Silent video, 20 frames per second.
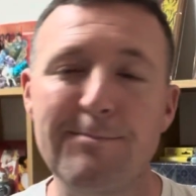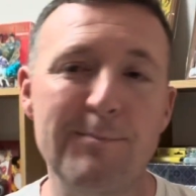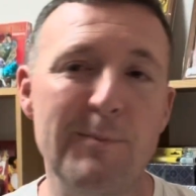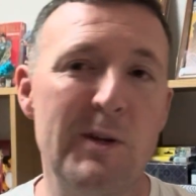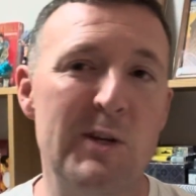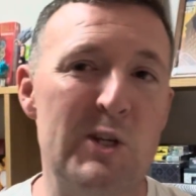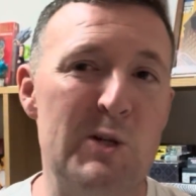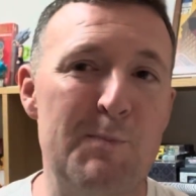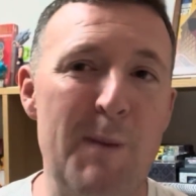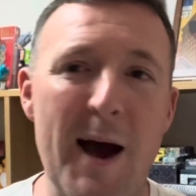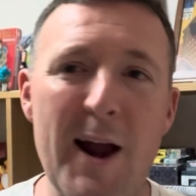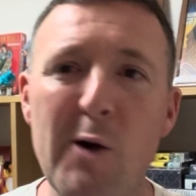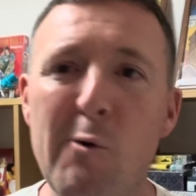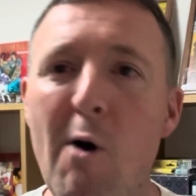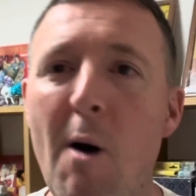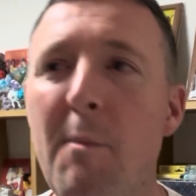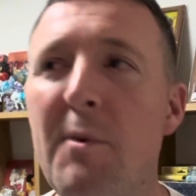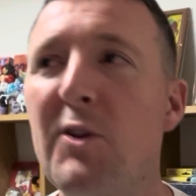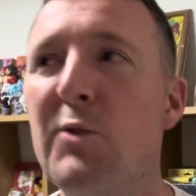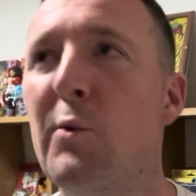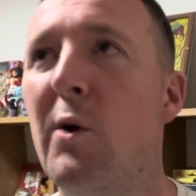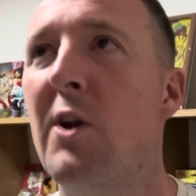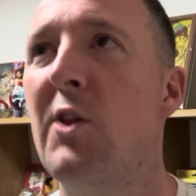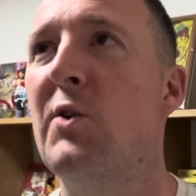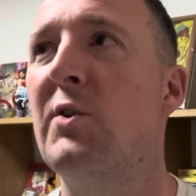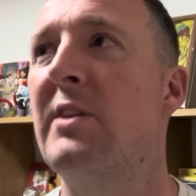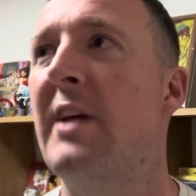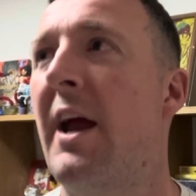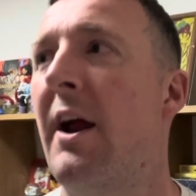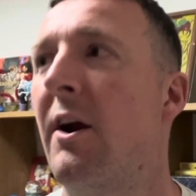Spider-Woman is one of
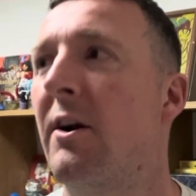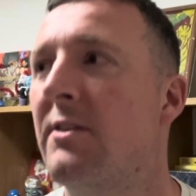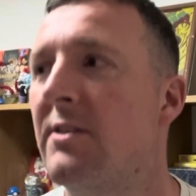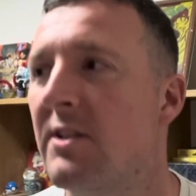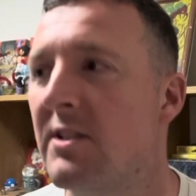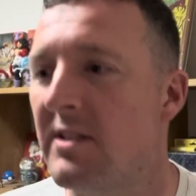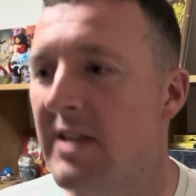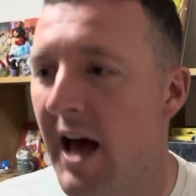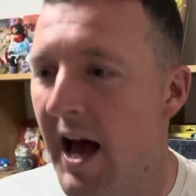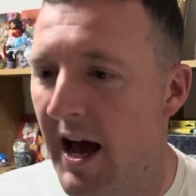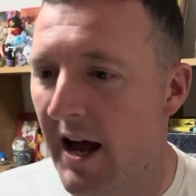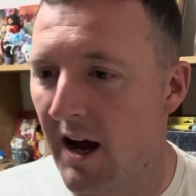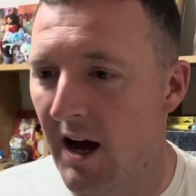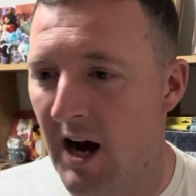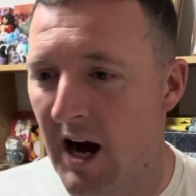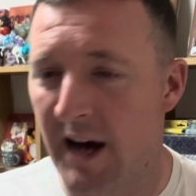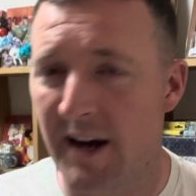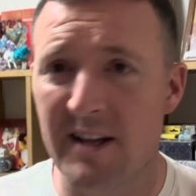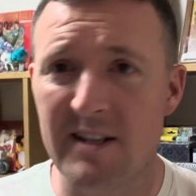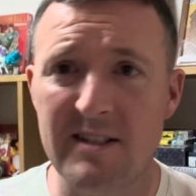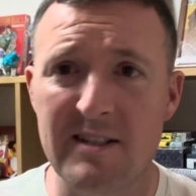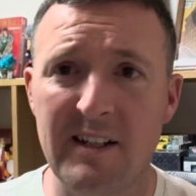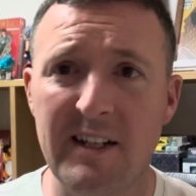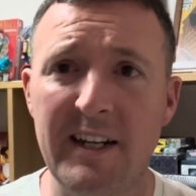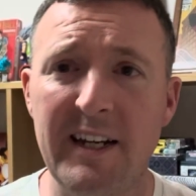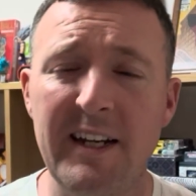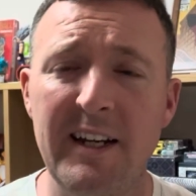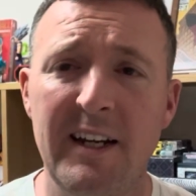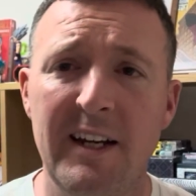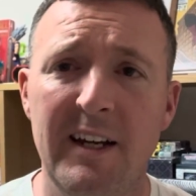those characters that,
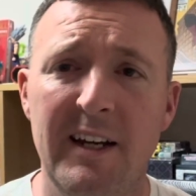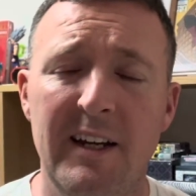honestly,